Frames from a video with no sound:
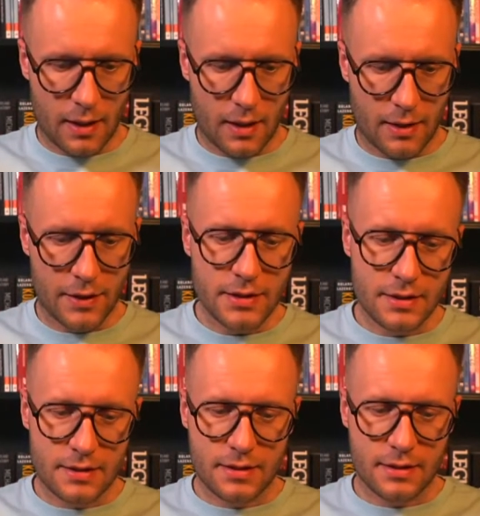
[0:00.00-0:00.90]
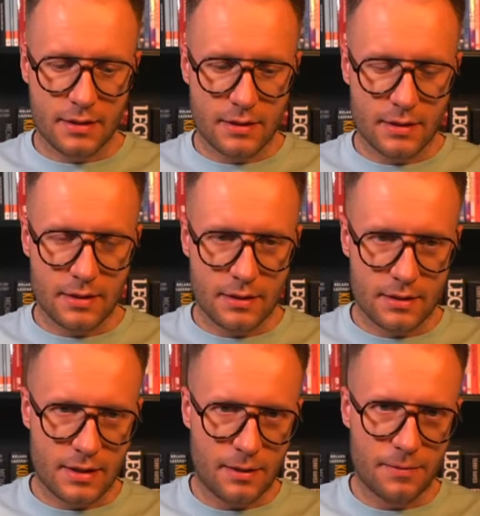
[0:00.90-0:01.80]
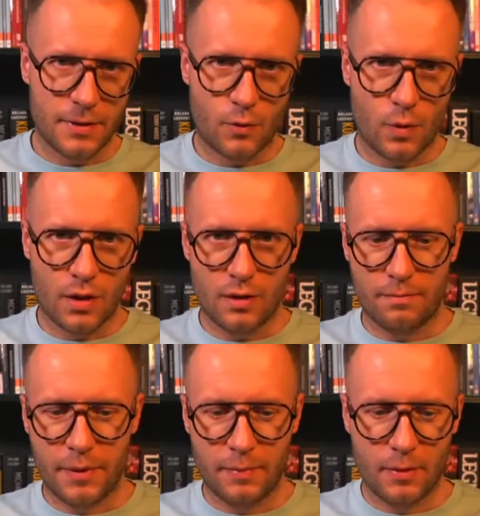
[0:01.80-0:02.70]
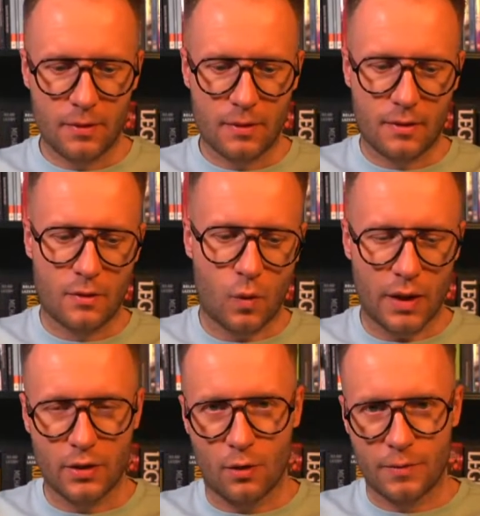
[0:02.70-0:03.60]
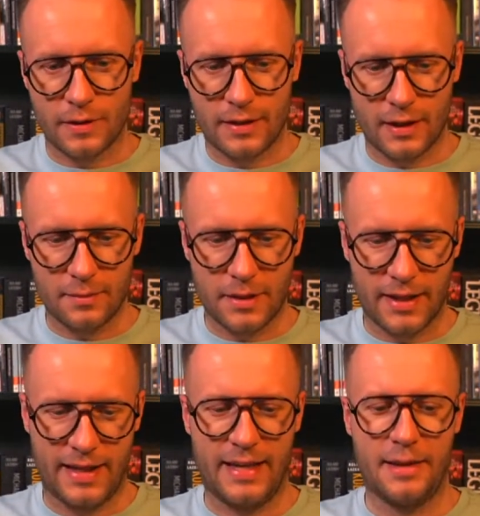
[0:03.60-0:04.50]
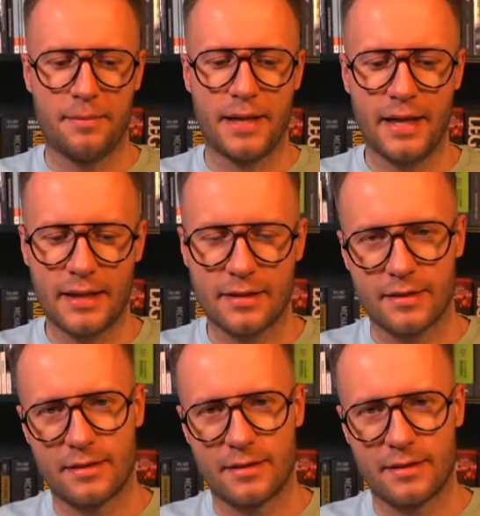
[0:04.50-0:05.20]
This is something where people quite often tell me, hey man,